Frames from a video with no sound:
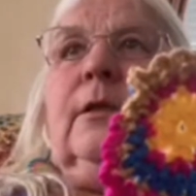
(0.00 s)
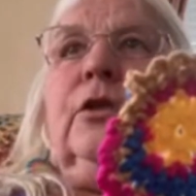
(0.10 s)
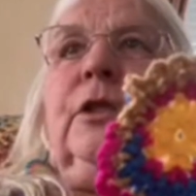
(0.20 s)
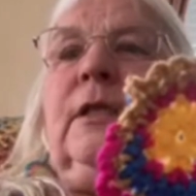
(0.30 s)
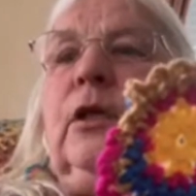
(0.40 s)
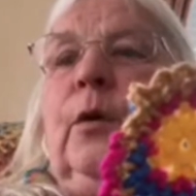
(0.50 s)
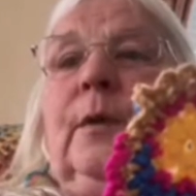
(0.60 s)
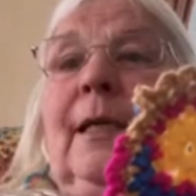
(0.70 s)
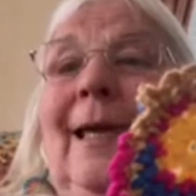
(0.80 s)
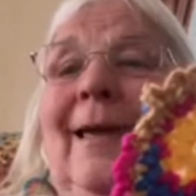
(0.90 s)
she's
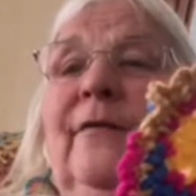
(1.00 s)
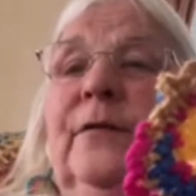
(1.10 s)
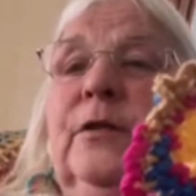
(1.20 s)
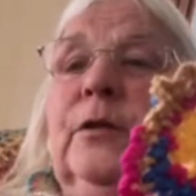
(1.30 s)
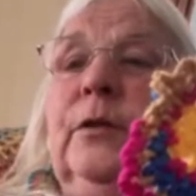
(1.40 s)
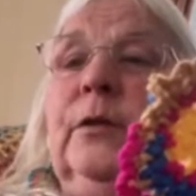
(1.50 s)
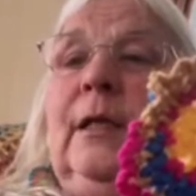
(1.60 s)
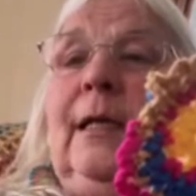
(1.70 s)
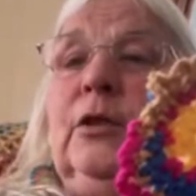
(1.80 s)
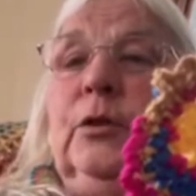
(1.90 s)
only ever done
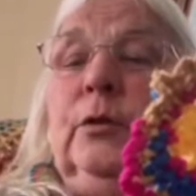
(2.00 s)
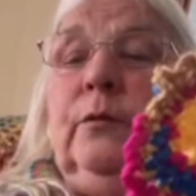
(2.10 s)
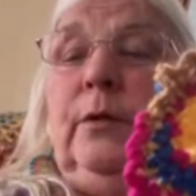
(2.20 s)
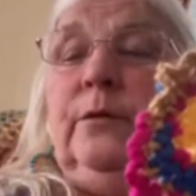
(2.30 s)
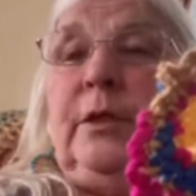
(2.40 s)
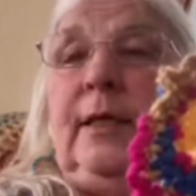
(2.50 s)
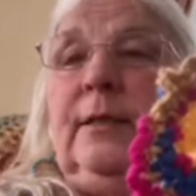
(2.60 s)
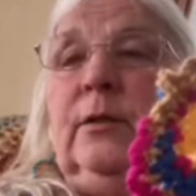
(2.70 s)
latch hook crochet,